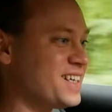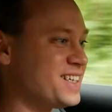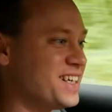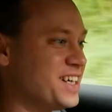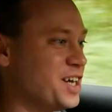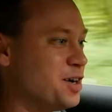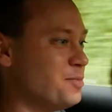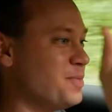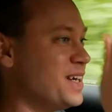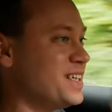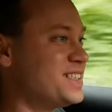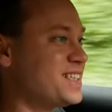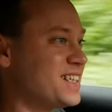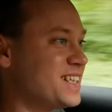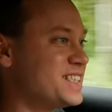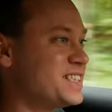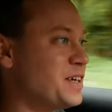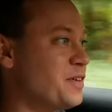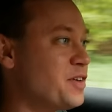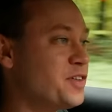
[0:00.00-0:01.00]
You know,
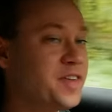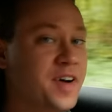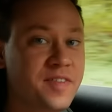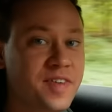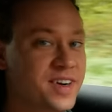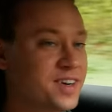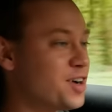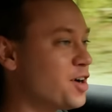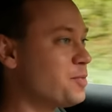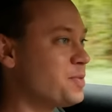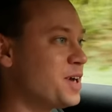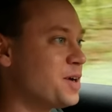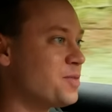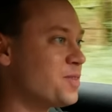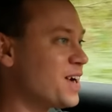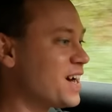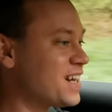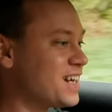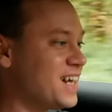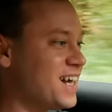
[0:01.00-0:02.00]
basically 7,500 RPM
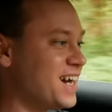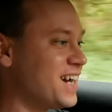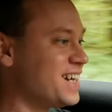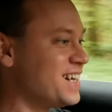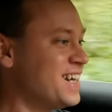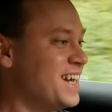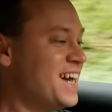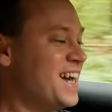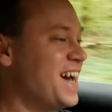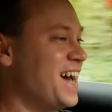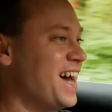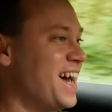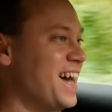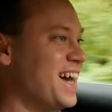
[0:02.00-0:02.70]
red line,